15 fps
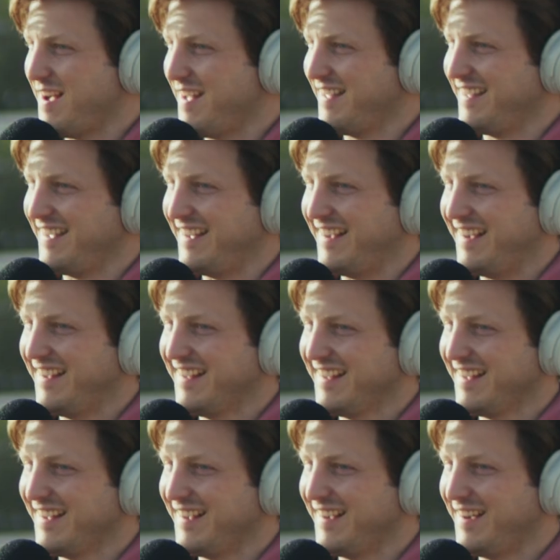Yeah.
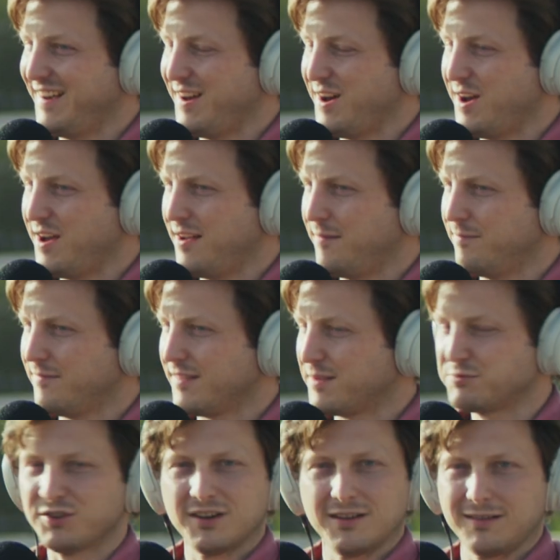I'm
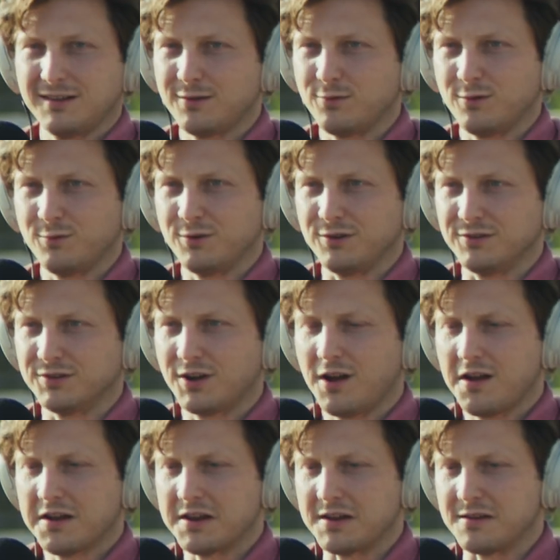trying to think what we were
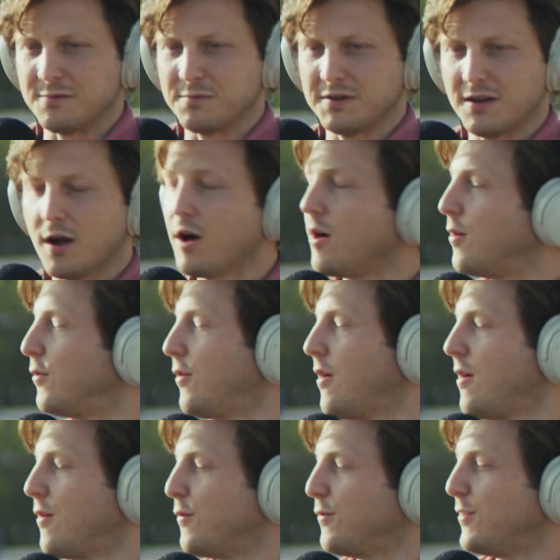talking about.
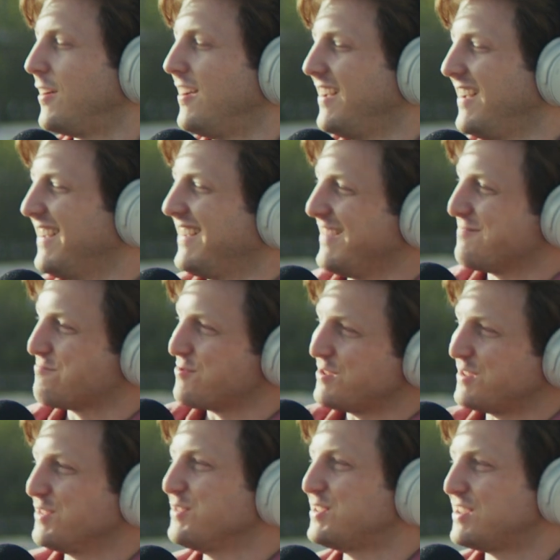Oh,
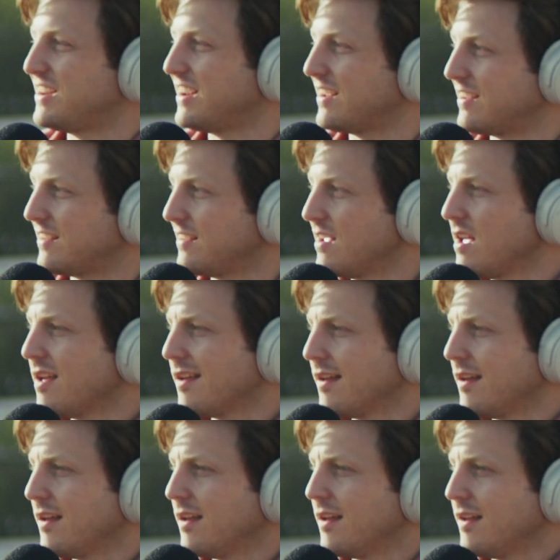producing
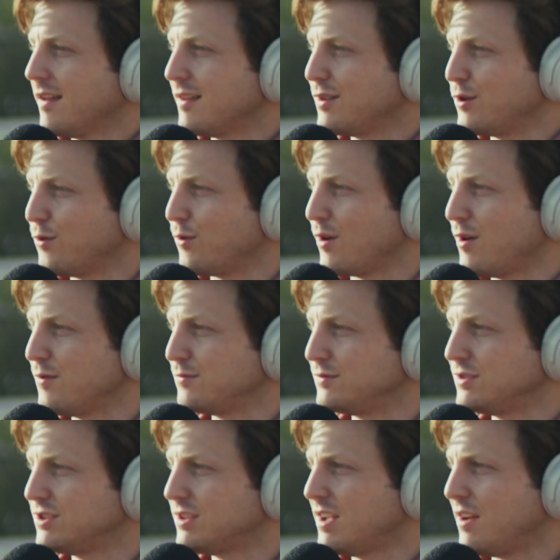your own
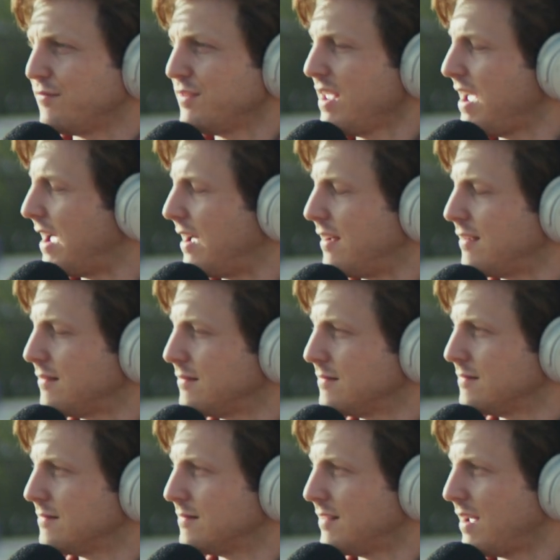stuff. Yeah.
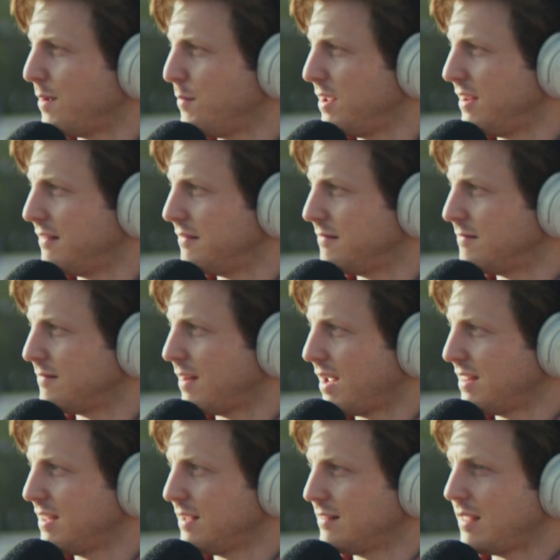I mean, I
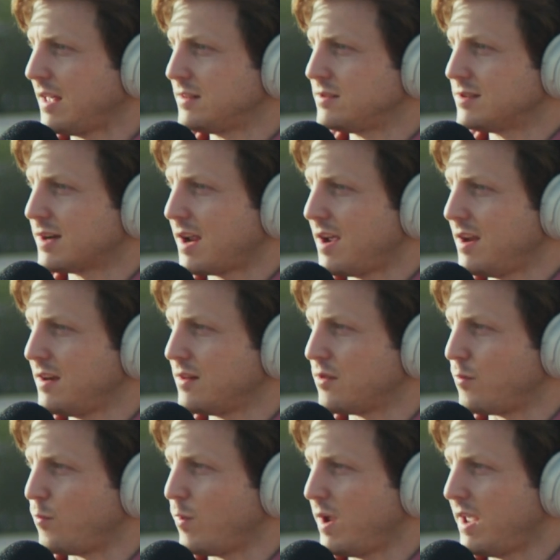think that's kind of the
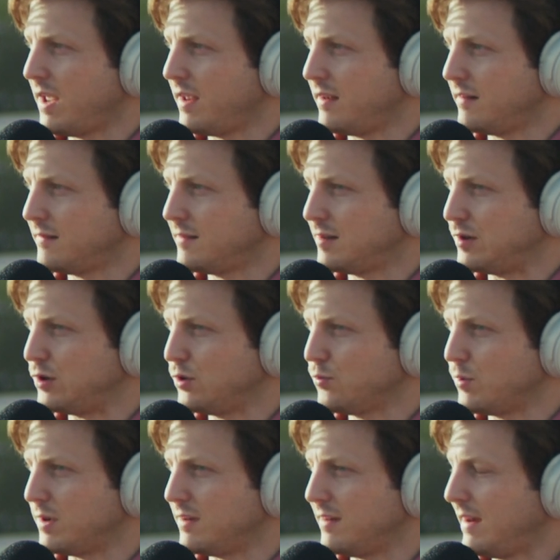way to do
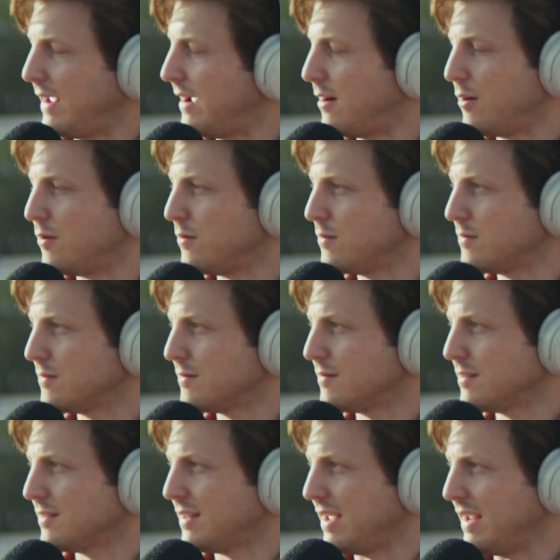it now.
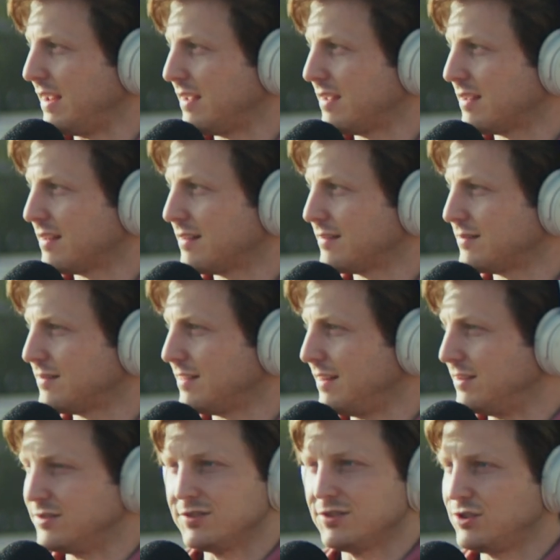Like,
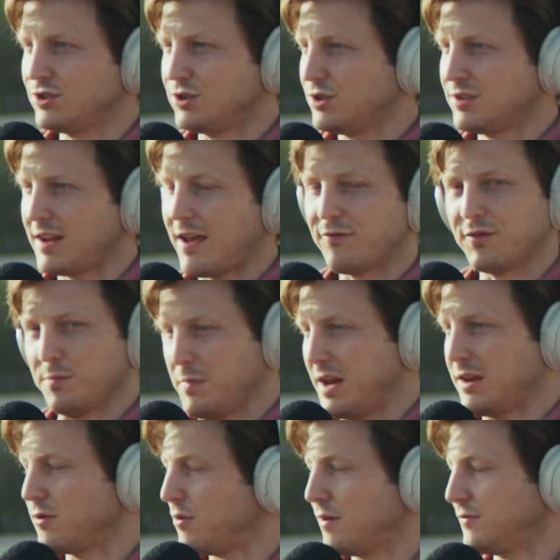is you just have to
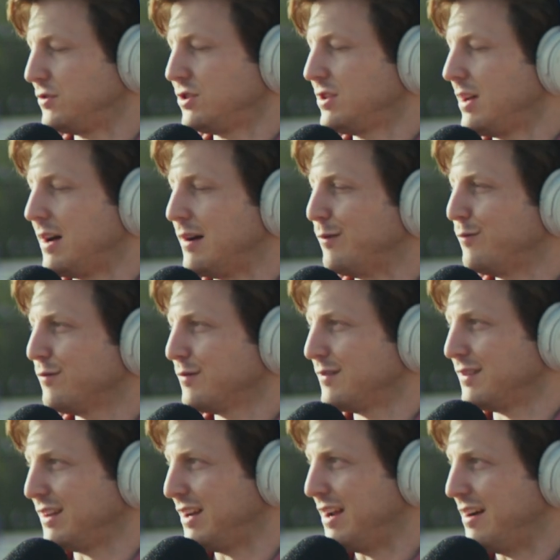make your own stuff.
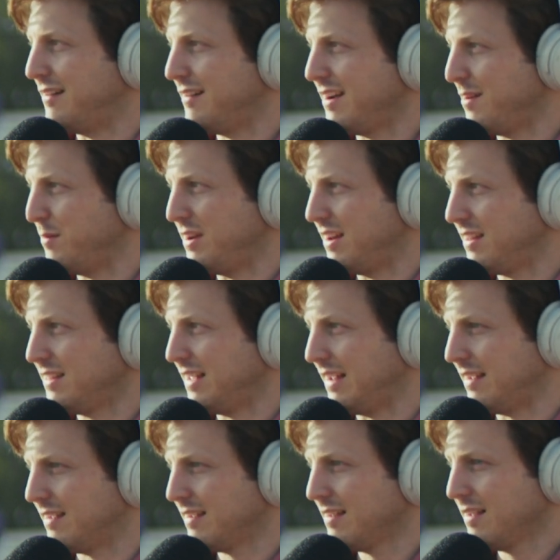You know, I mean, I
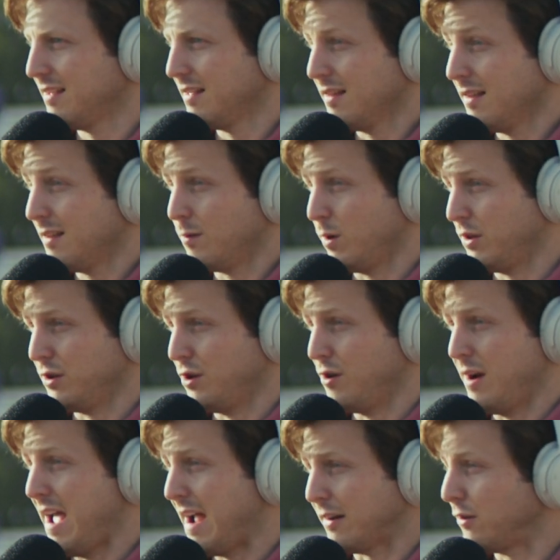think whether you're an
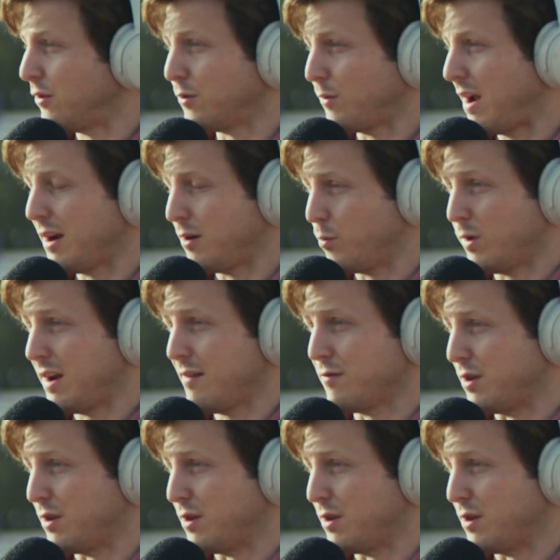actor, writer, or whatever